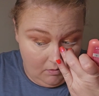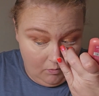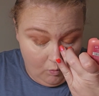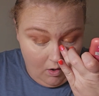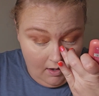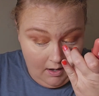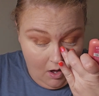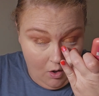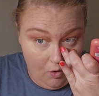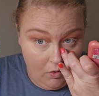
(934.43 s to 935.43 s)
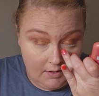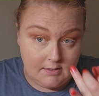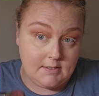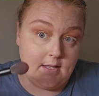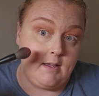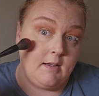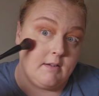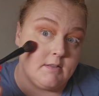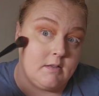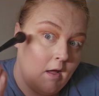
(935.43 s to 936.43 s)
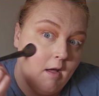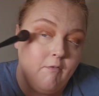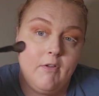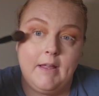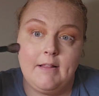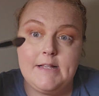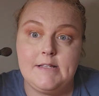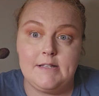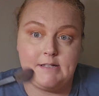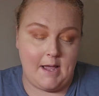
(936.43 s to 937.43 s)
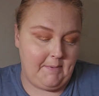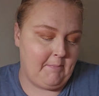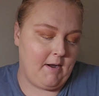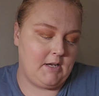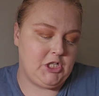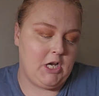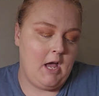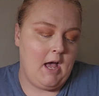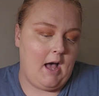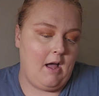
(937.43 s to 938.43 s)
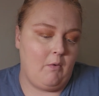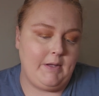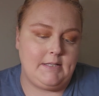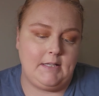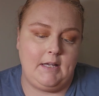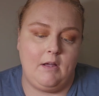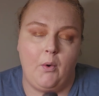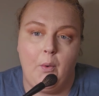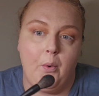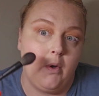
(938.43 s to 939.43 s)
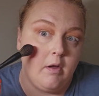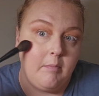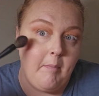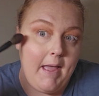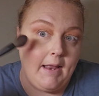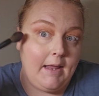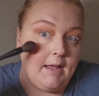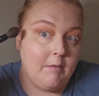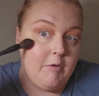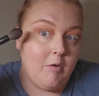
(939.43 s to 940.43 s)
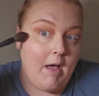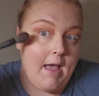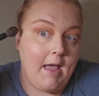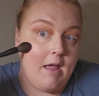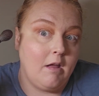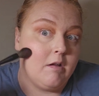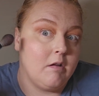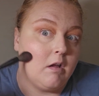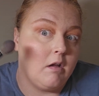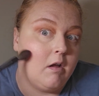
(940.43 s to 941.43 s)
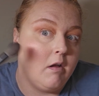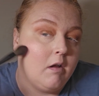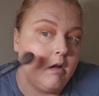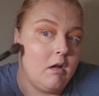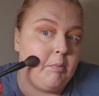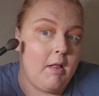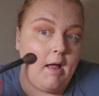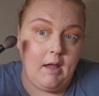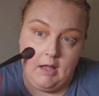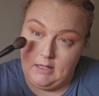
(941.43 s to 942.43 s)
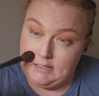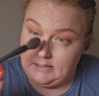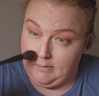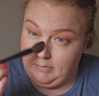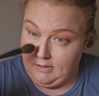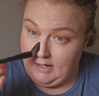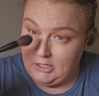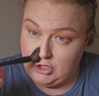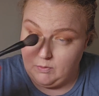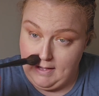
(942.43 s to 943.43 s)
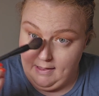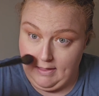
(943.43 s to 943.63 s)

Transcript: V106. I feel like this is the type of brush I always see Manny MUA applying his blush with.